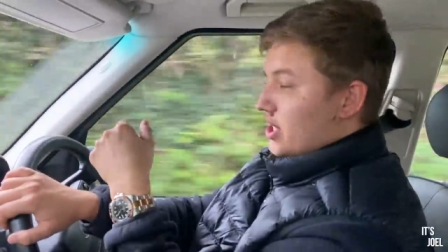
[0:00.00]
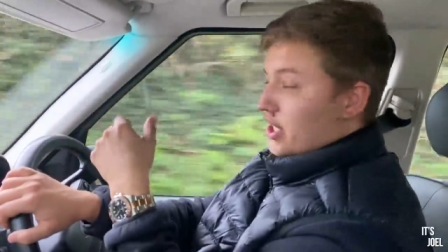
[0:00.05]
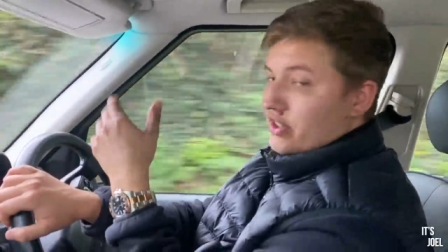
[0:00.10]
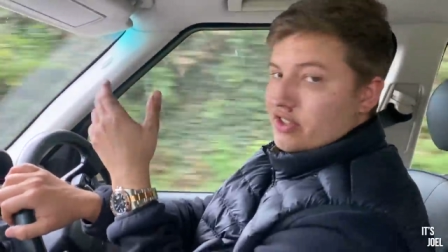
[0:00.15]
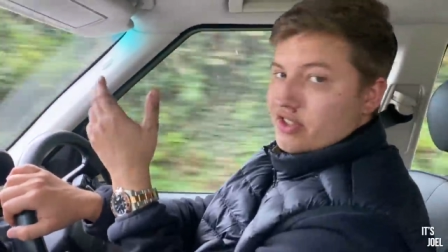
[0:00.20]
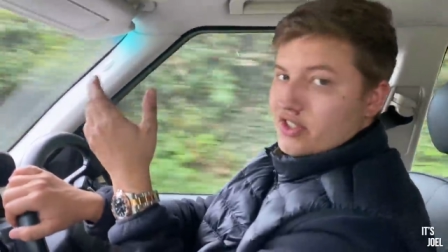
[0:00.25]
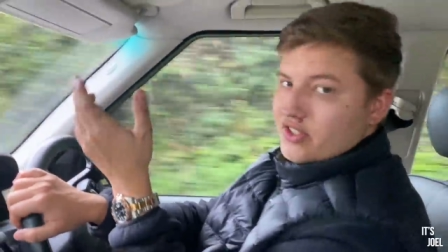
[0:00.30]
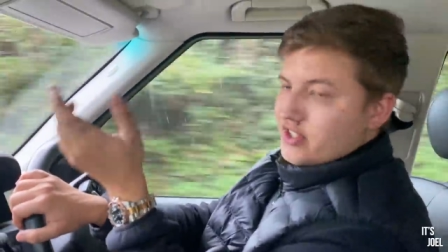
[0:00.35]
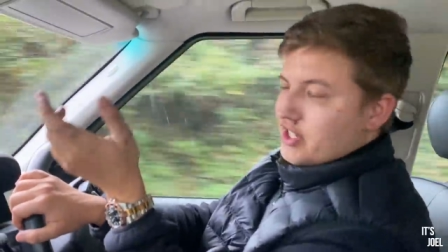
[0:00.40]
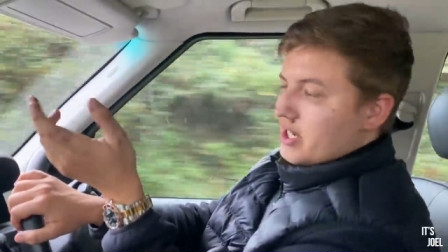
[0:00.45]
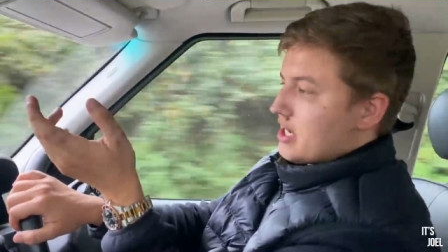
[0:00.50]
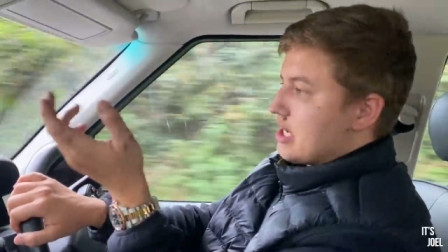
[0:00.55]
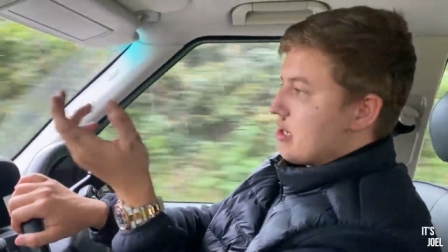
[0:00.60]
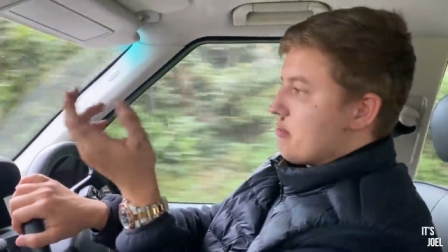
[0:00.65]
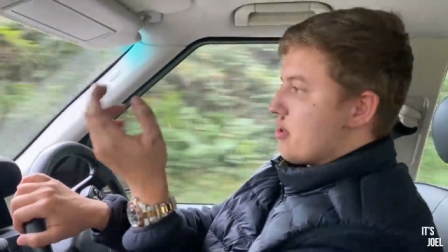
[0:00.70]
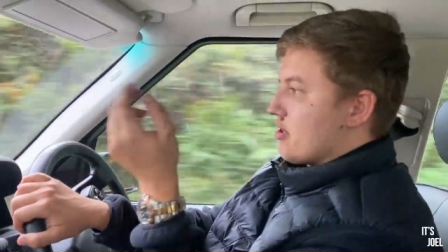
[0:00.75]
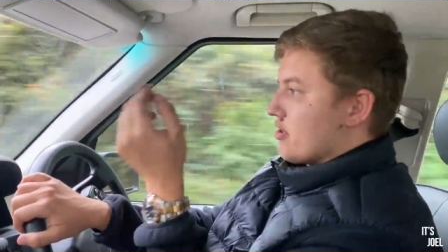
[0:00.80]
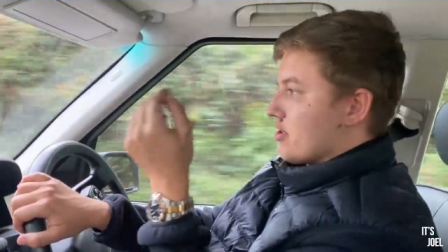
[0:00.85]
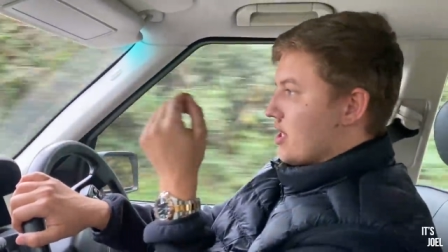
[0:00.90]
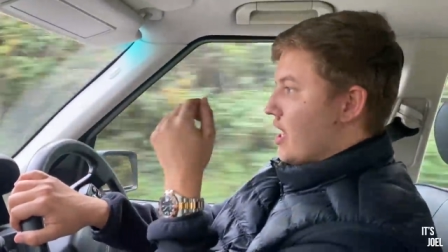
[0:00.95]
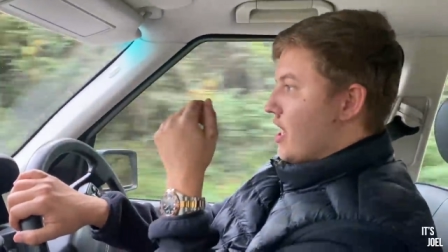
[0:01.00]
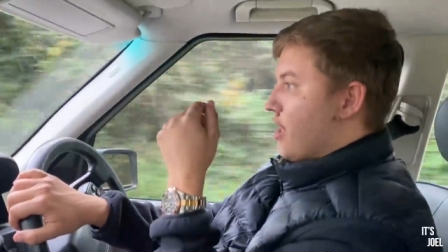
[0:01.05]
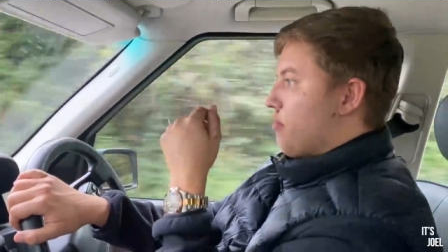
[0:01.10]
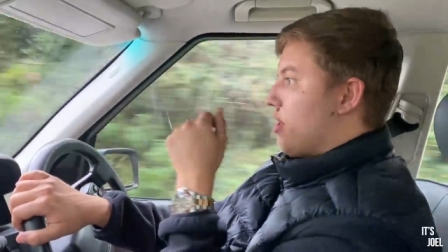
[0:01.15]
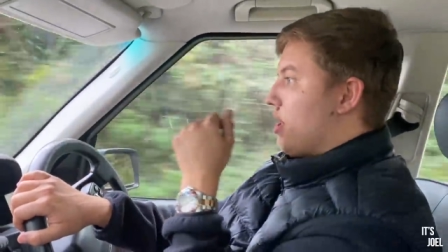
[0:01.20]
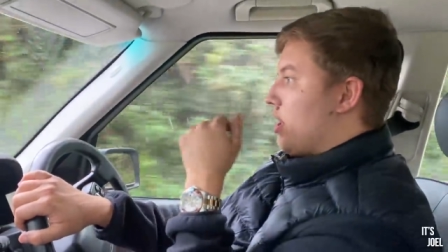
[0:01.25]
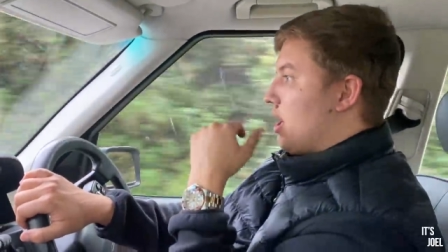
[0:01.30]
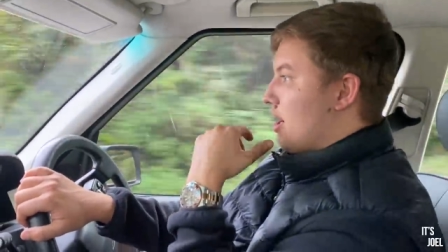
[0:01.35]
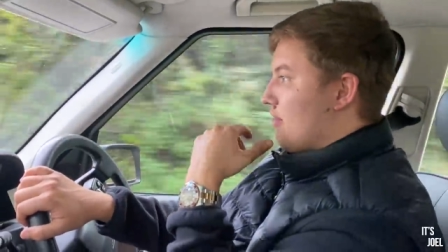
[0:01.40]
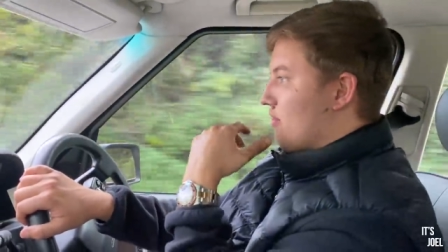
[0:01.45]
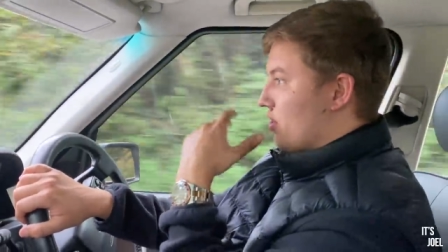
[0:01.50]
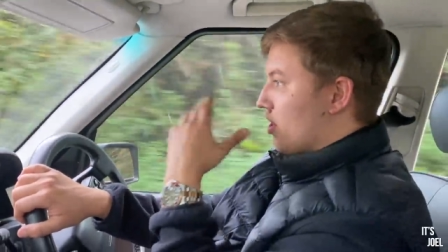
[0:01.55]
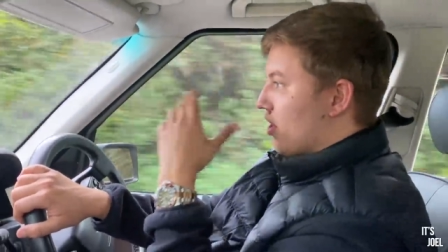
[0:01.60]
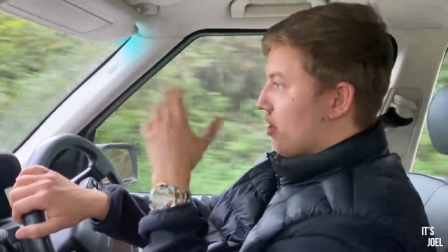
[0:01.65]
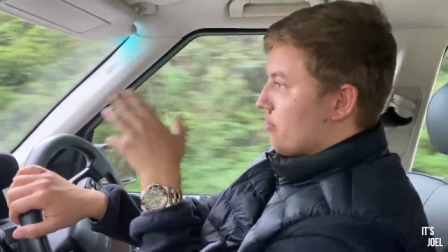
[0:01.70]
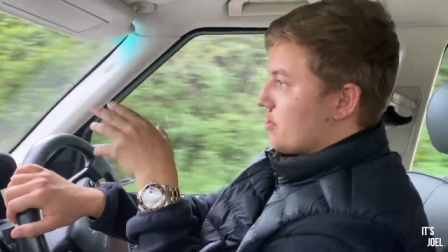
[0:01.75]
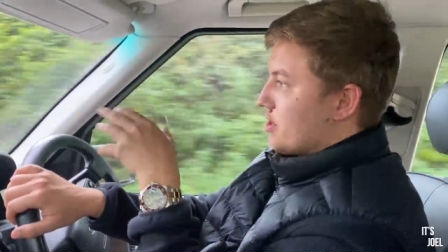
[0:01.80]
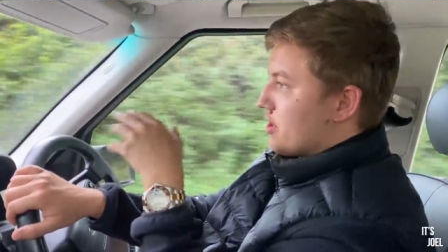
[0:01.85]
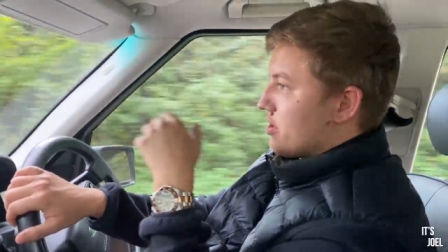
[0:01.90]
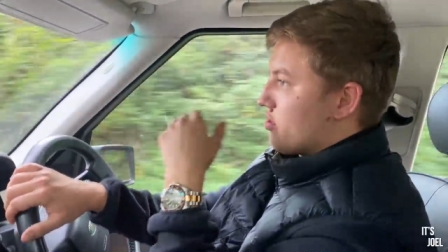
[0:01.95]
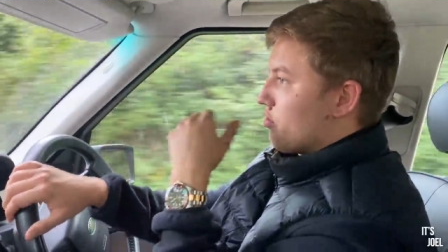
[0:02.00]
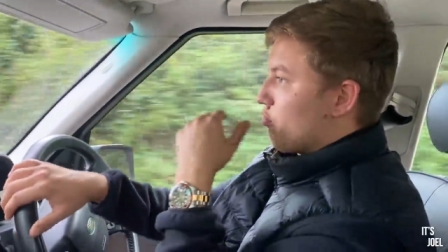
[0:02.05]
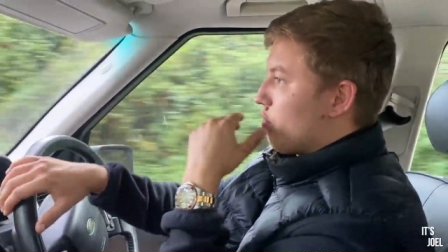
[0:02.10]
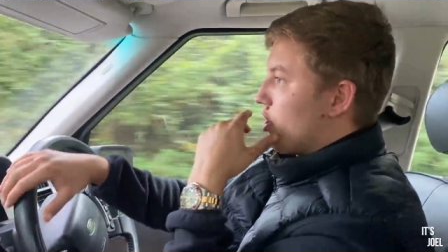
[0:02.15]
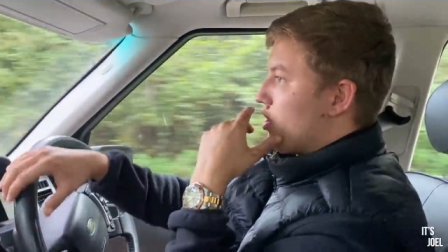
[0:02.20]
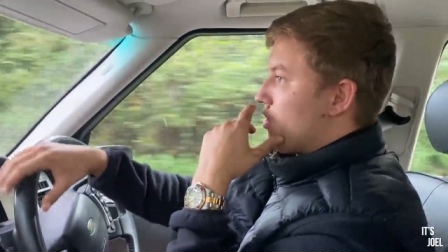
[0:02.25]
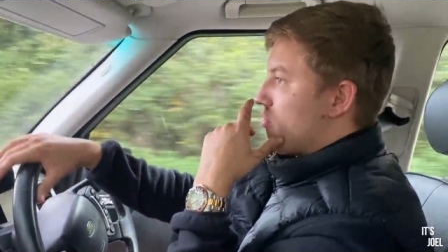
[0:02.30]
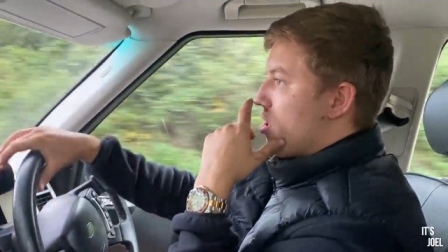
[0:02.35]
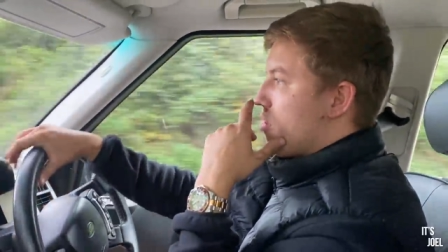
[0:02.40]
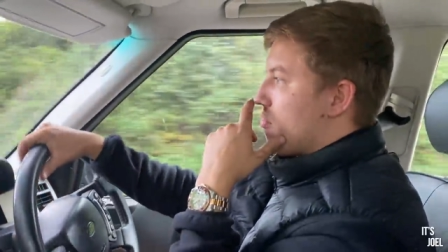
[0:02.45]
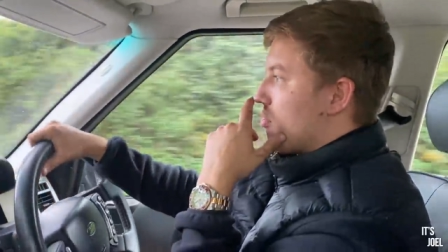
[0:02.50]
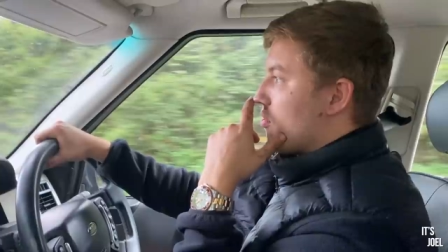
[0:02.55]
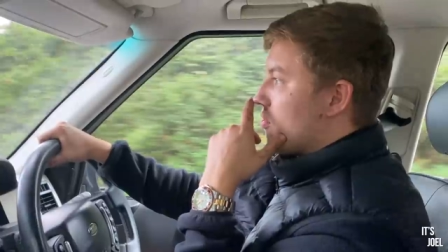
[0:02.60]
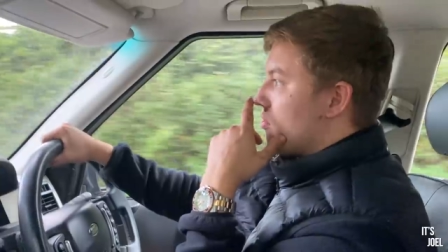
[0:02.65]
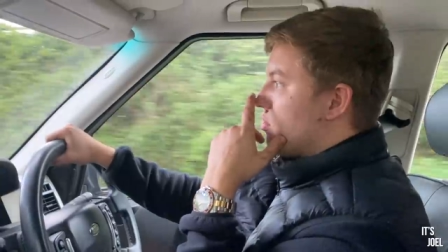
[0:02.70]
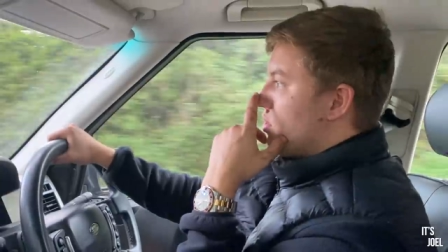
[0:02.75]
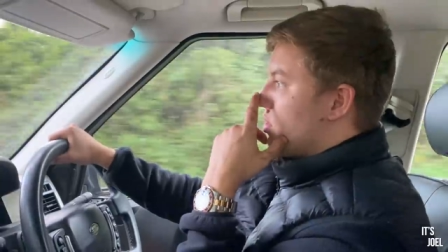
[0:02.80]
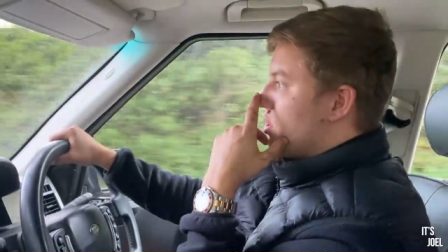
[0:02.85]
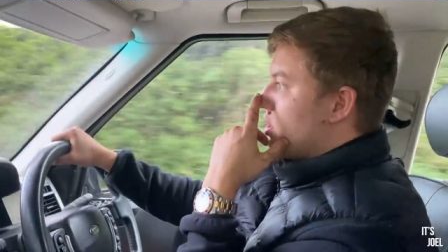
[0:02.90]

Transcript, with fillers: under 60 miles an hour where I haven't noticed the wheel wobble.